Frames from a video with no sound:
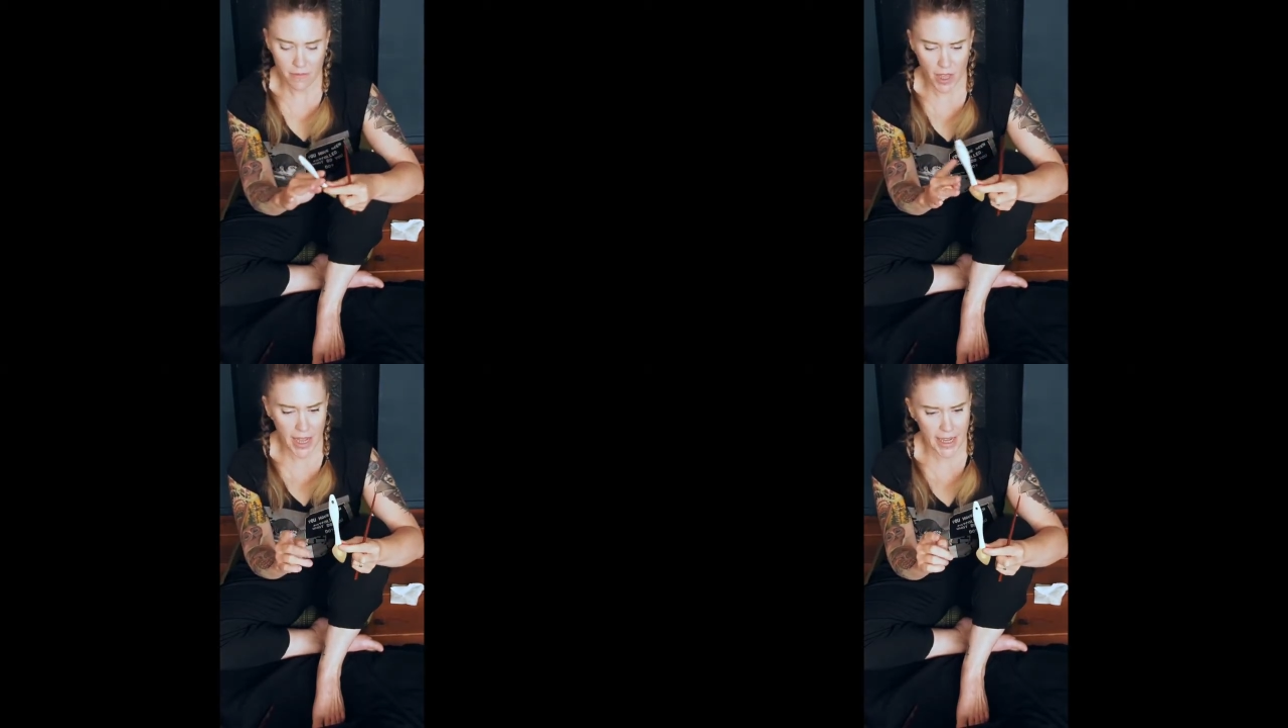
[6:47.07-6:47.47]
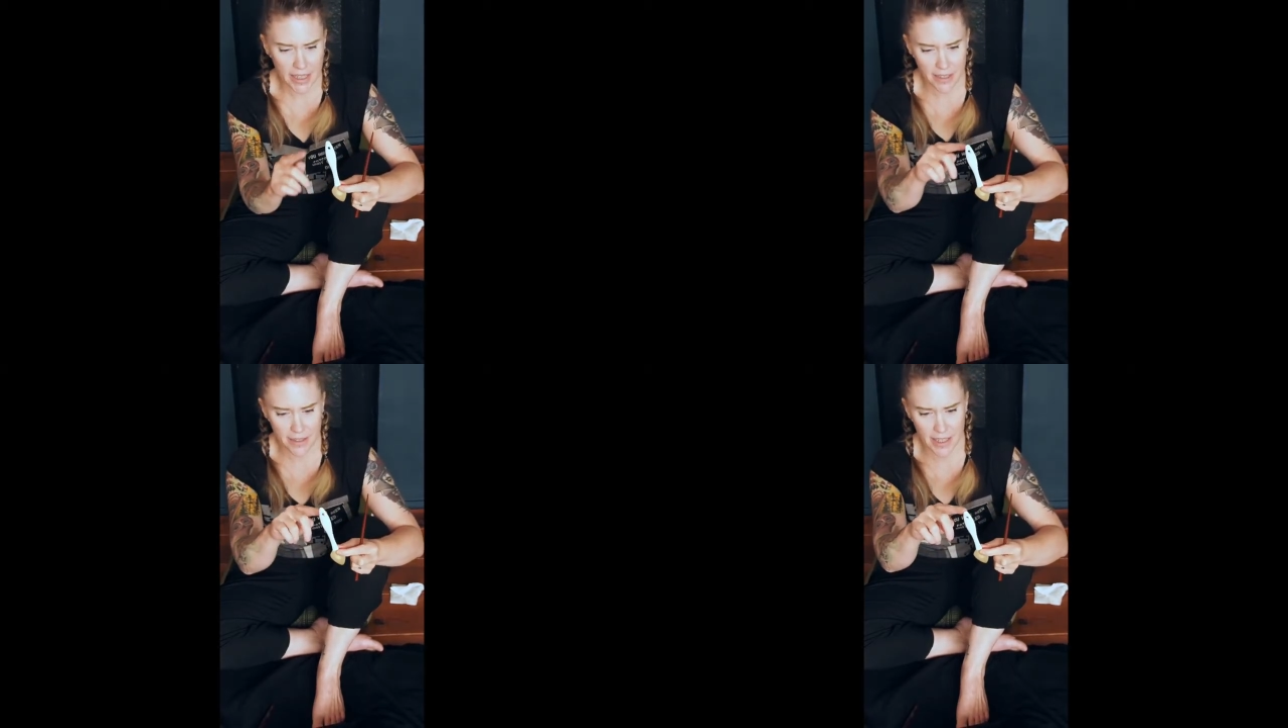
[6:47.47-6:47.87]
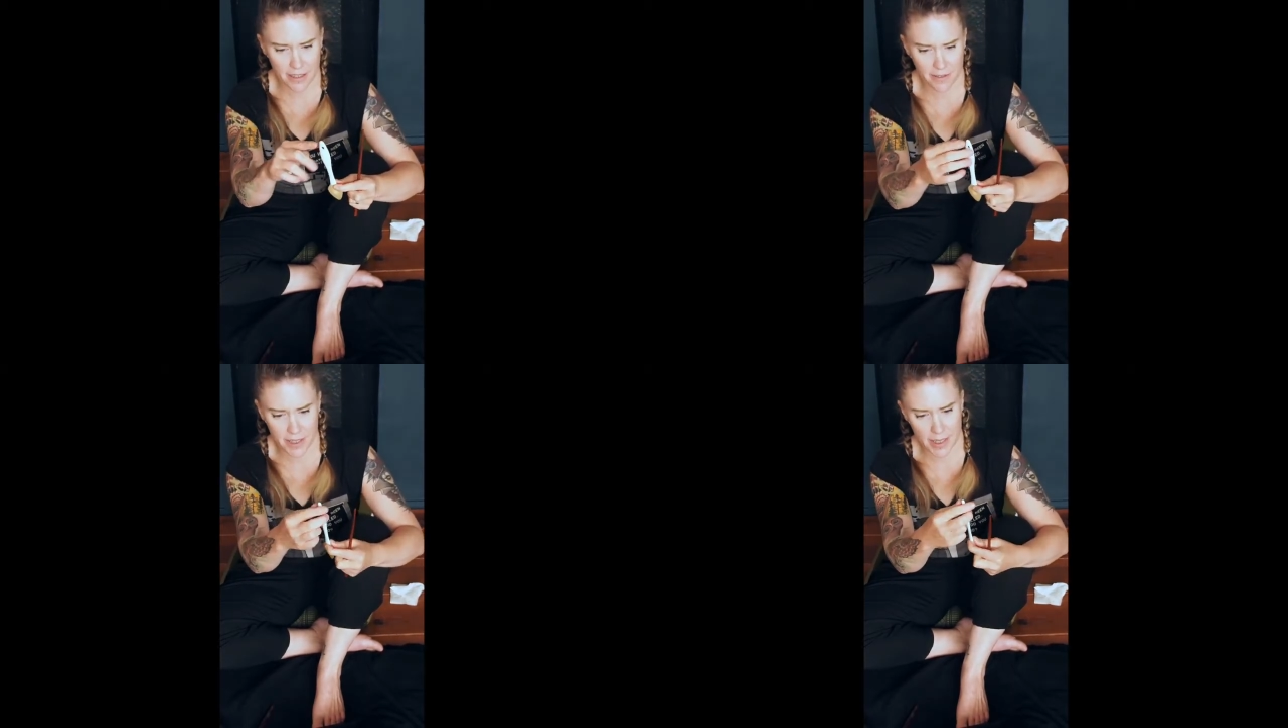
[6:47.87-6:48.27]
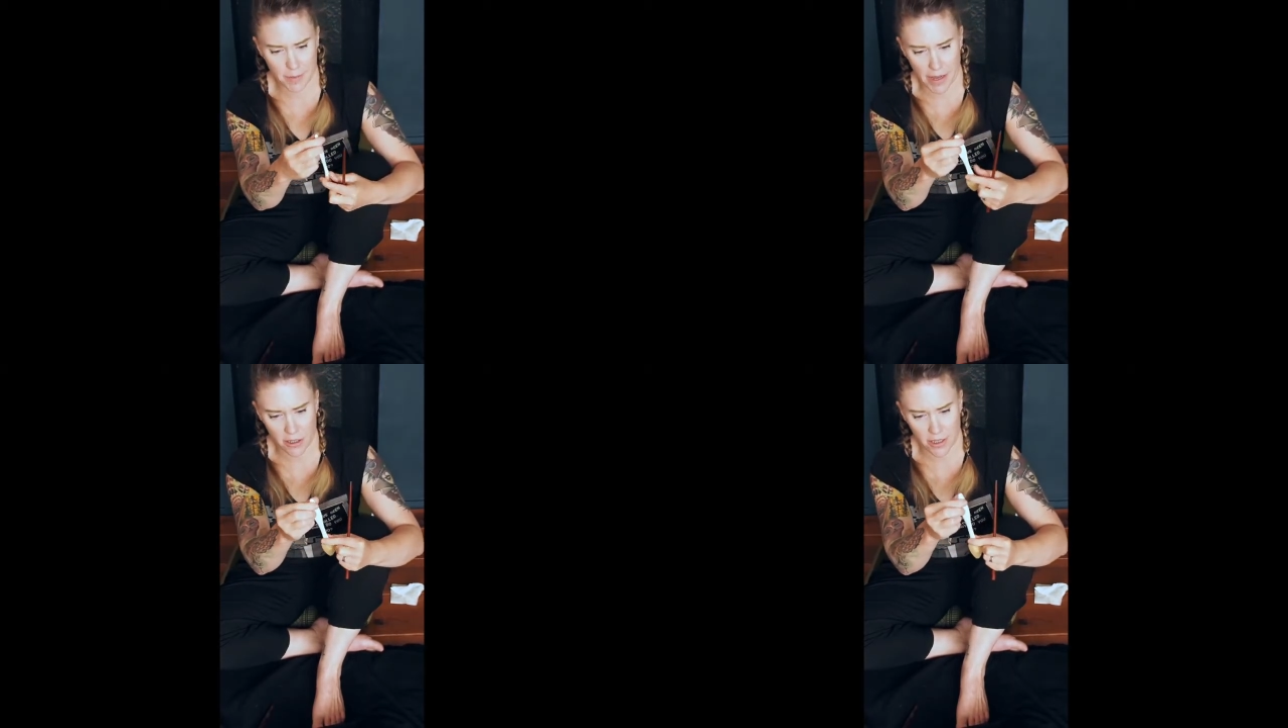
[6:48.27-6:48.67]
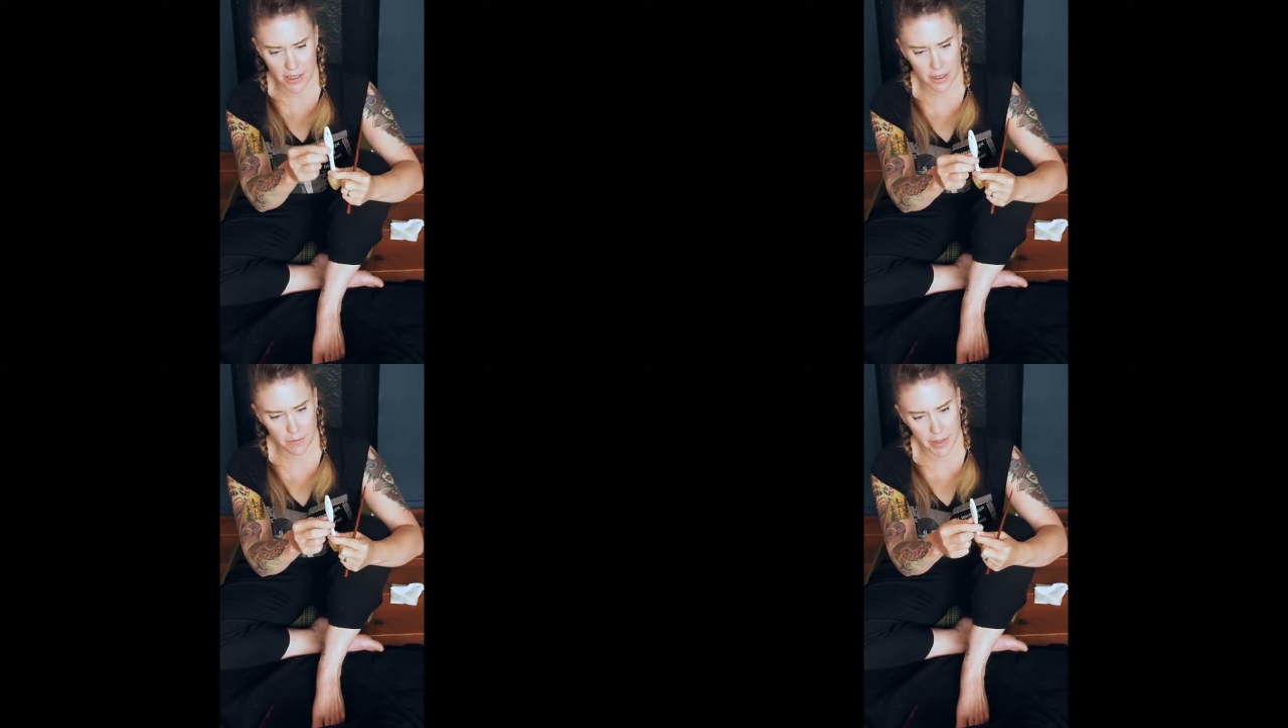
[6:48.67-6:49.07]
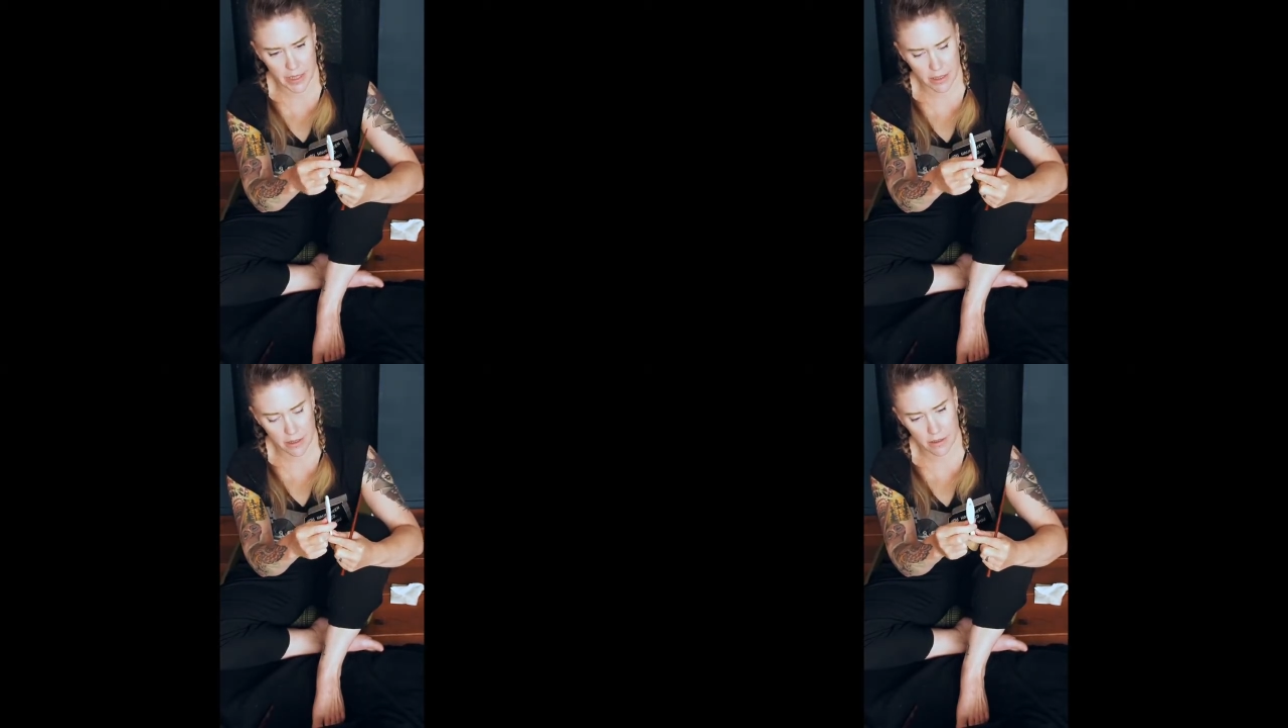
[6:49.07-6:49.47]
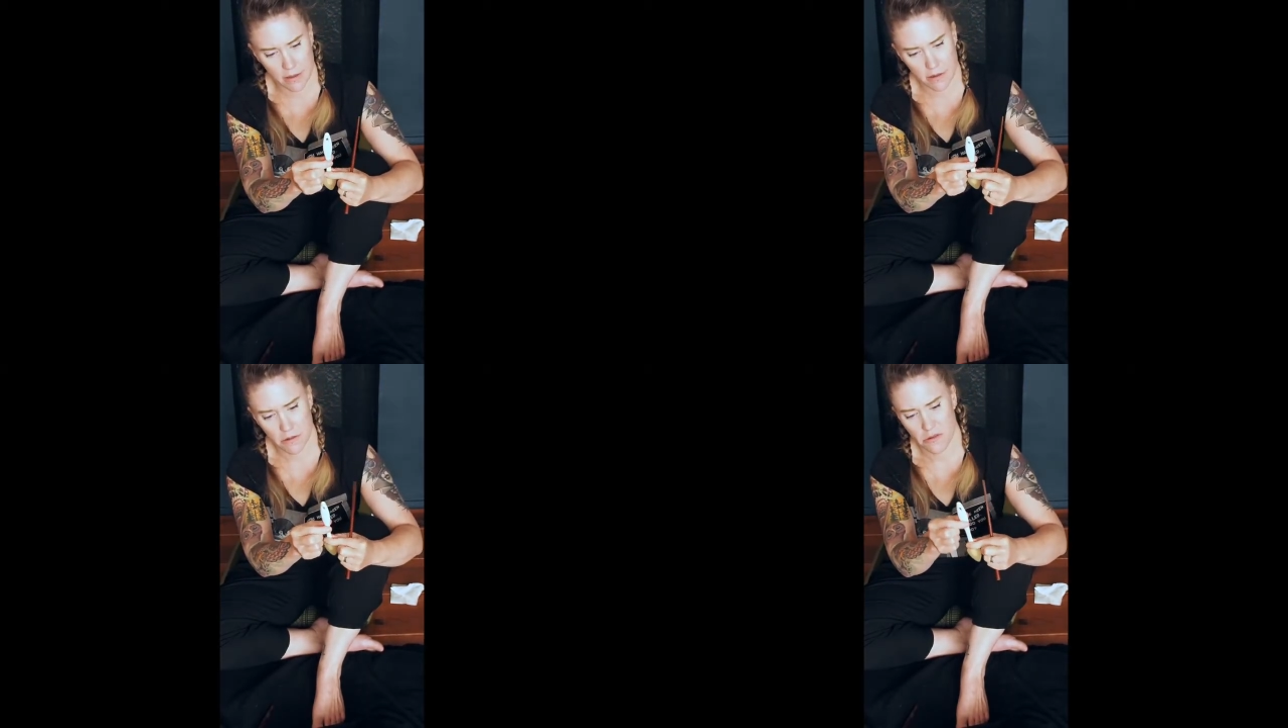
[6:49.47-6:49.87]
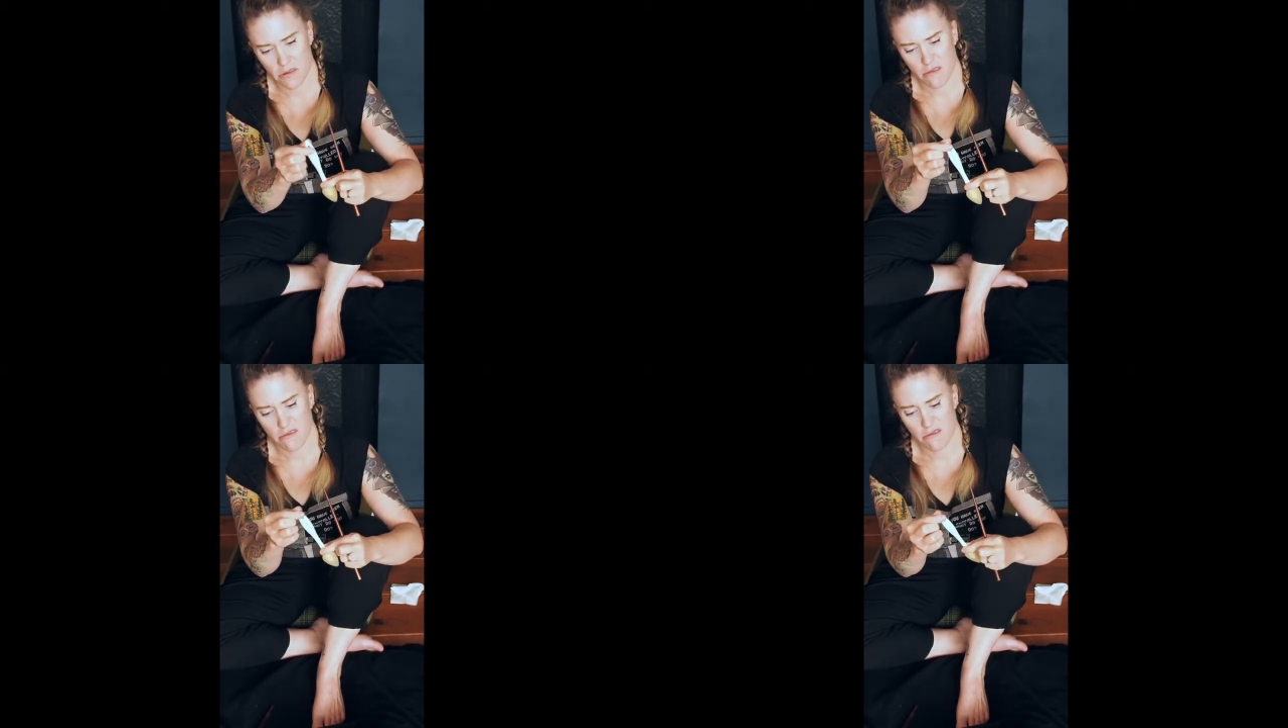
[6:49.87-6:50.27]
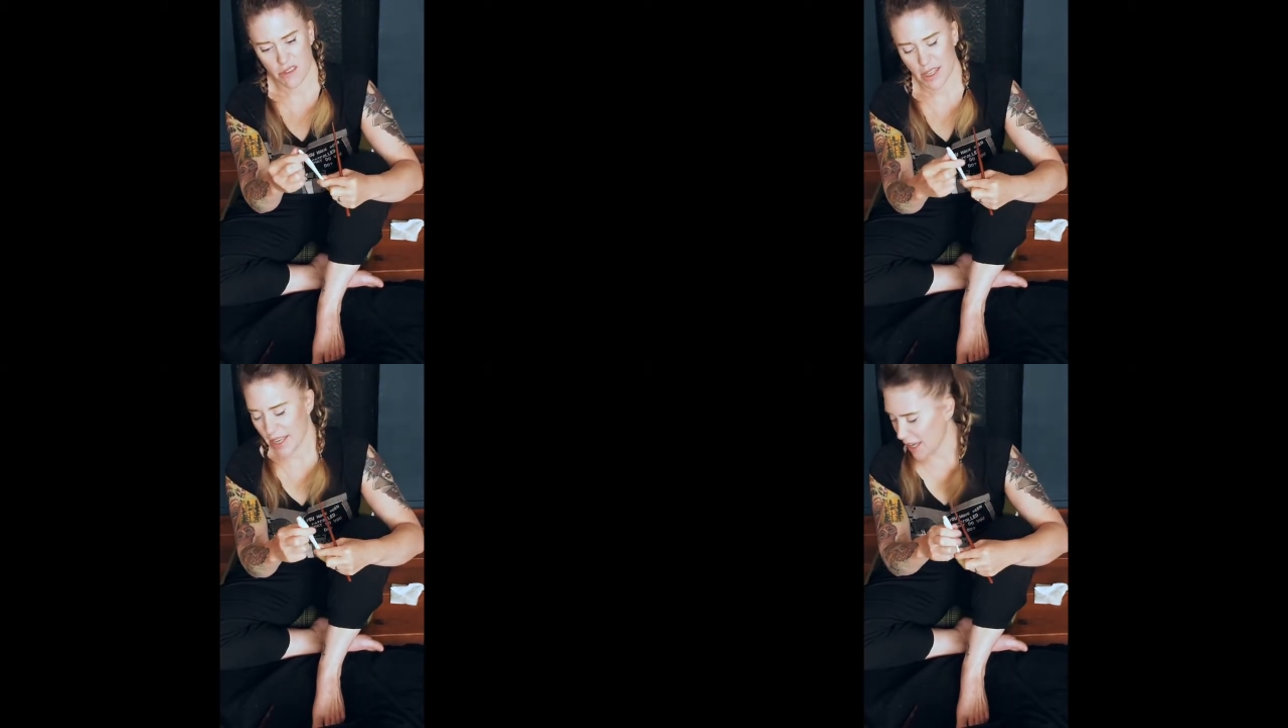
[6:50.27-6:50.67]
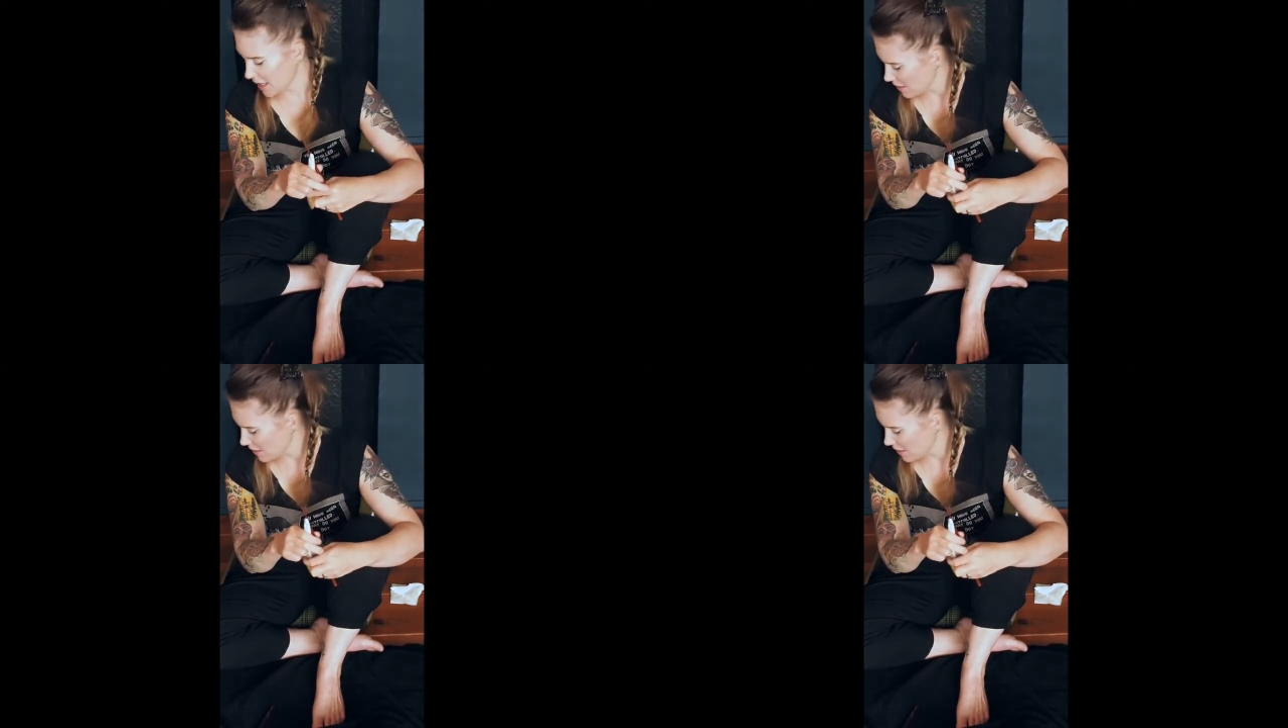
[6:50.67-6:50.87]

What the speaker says: And the end of this spatula, but again,